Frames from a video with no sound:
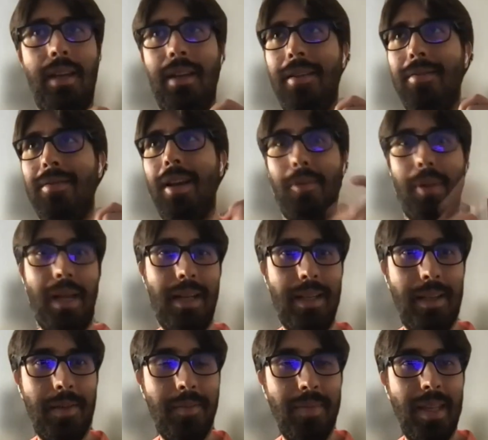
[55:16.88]
uh,
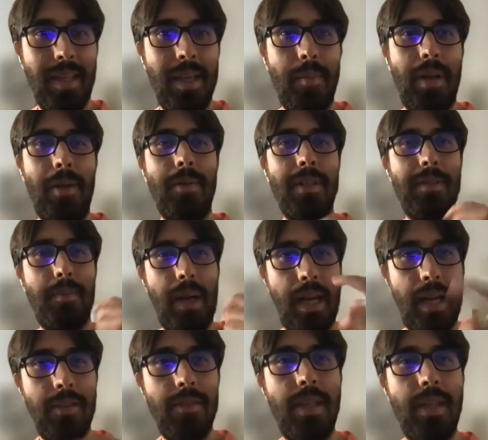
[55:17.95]
directly, but it was
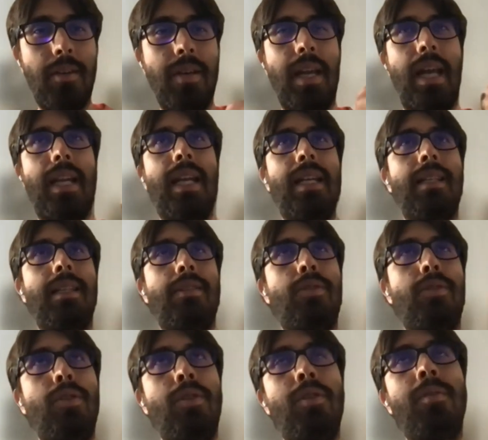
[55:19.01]
better to say, okay, let us
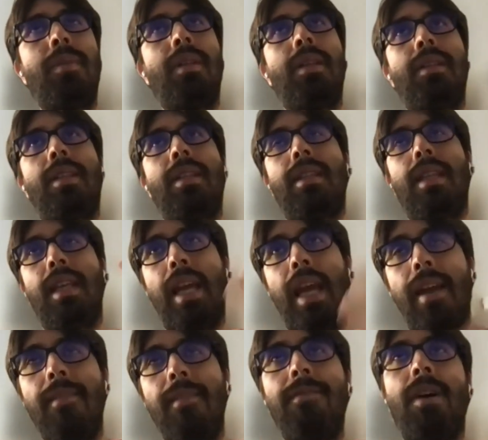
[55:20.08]
assume that this
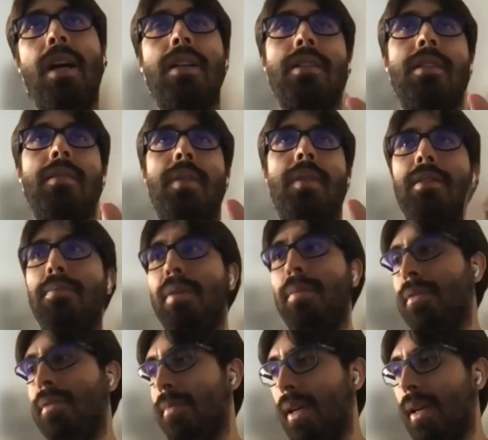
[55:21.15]
decaying function, because
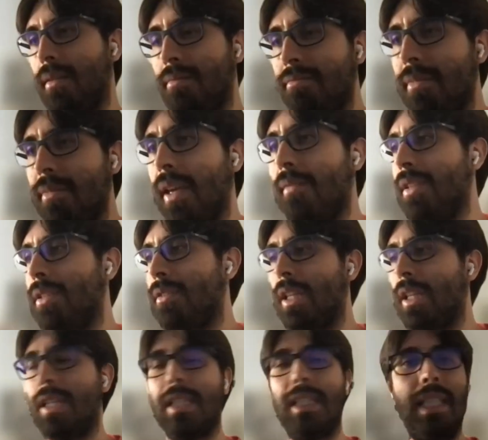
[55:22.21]
people might
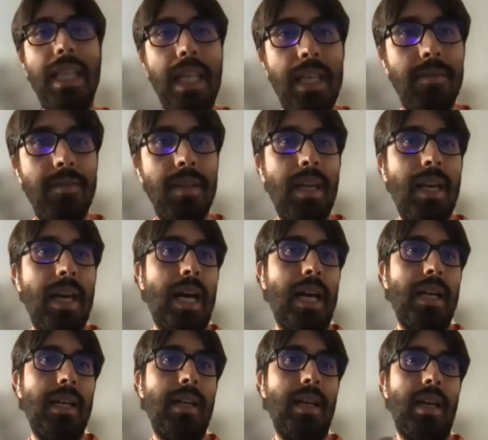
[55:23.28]
eventually just leave,
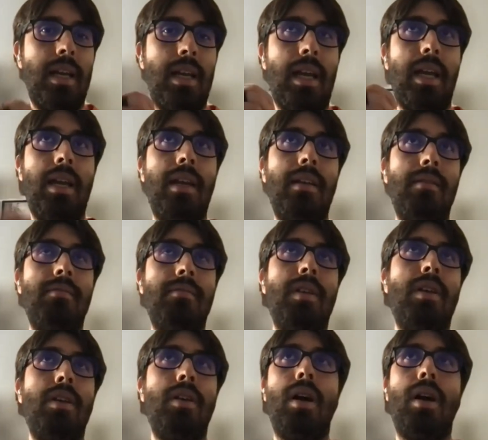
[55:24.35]
and uh,